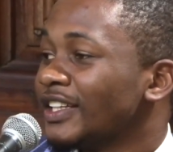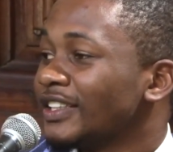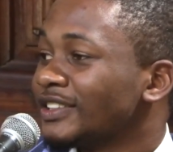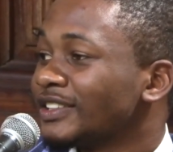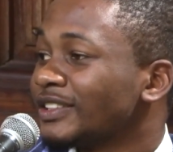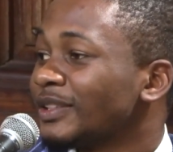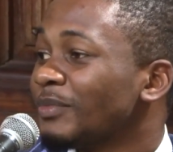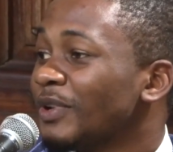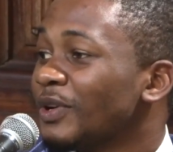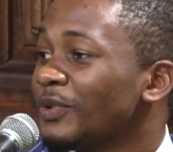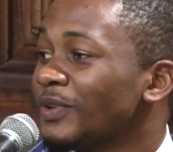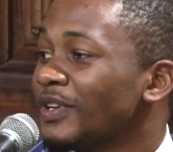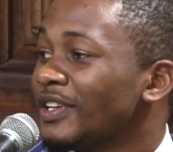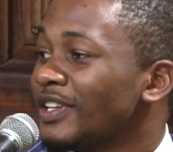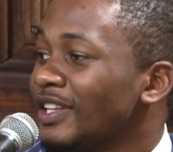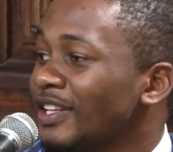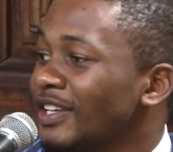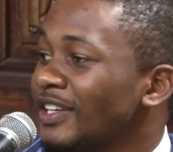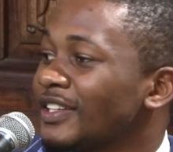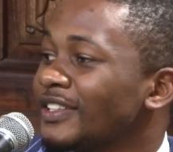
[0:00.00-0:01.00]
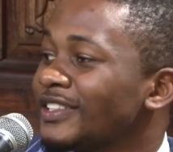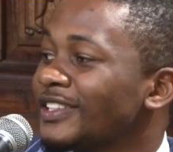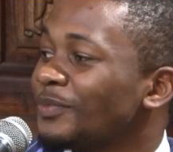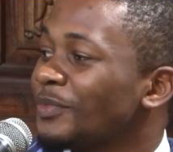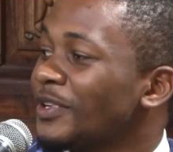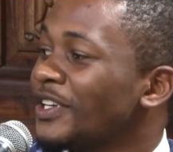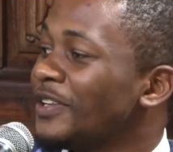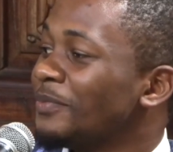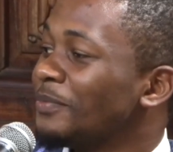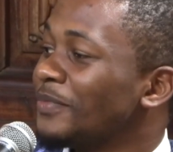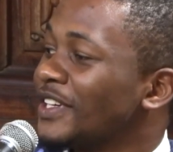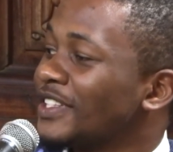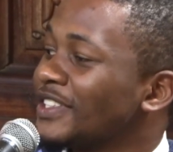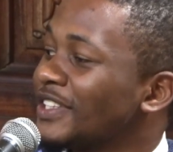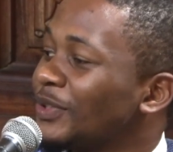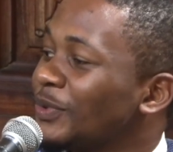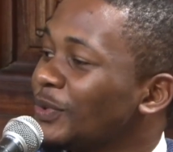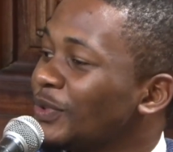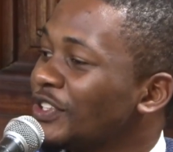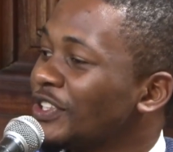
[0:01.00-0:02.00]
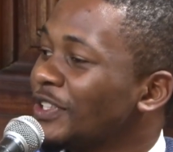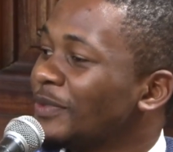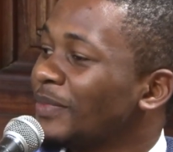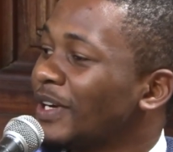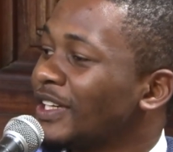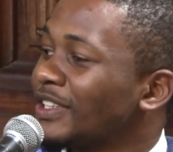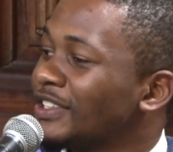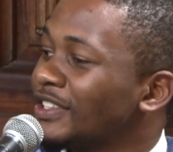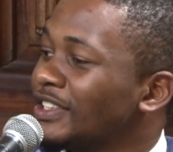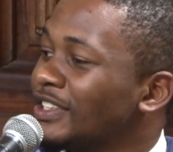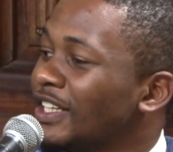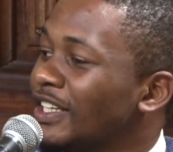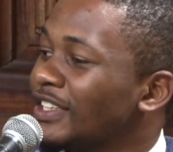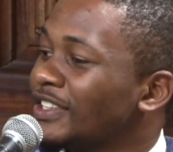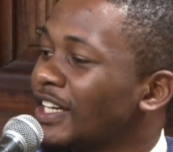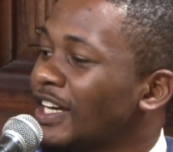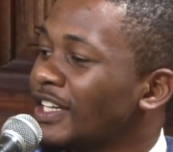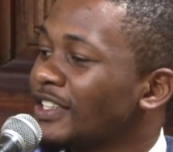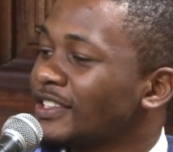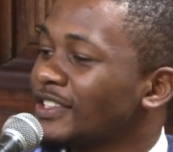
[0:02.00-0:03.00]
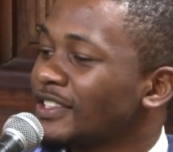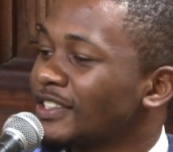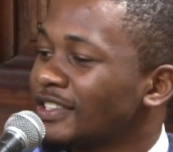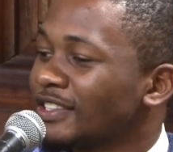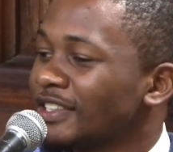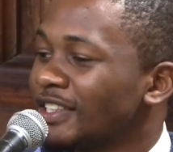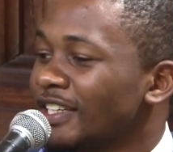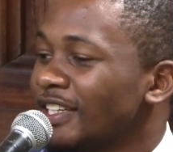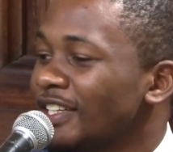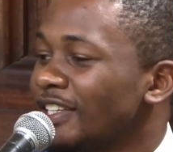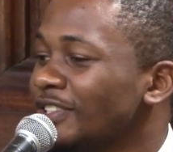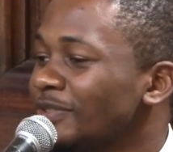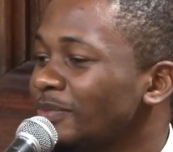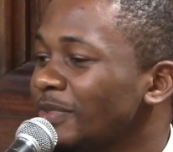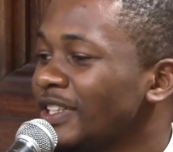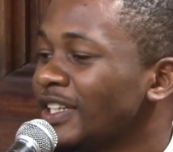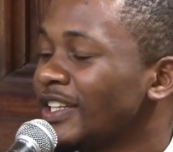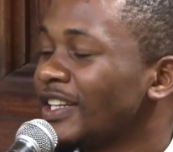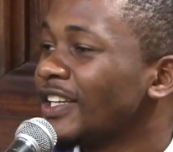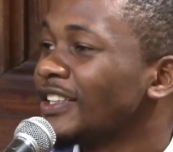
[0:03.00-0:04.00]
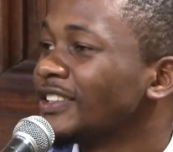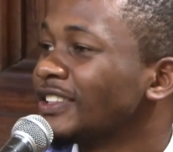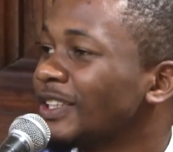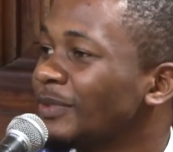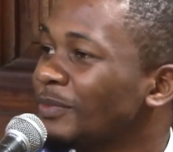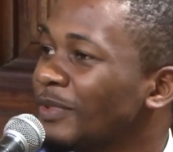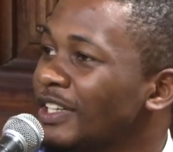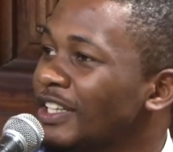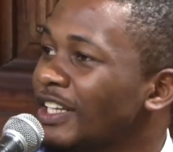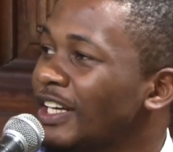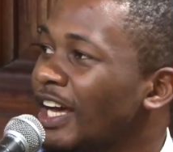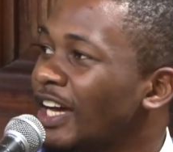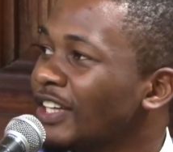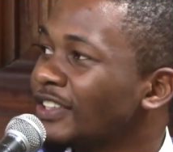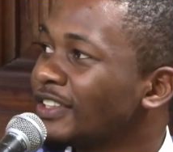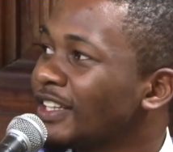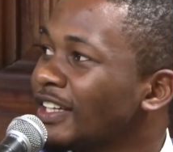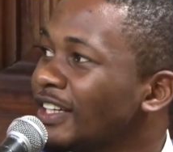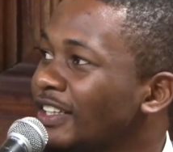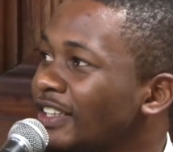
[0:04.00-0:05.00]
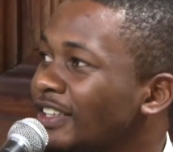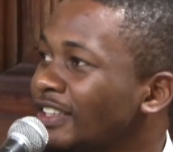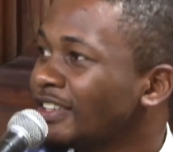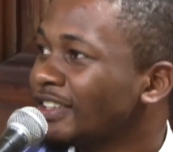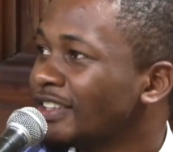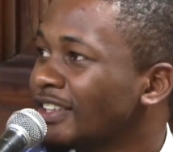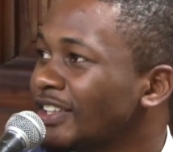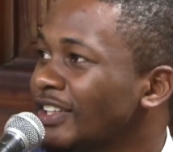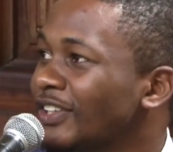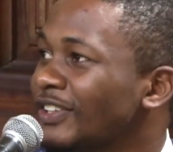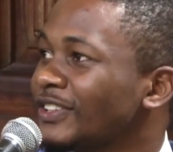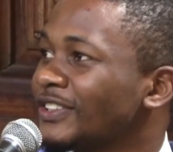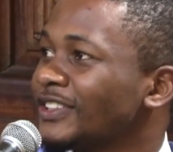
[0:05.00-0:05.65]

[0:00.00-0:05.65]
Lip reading: someone would think someone in praise and worship in the church is better than someone in ushering, mm-hmm.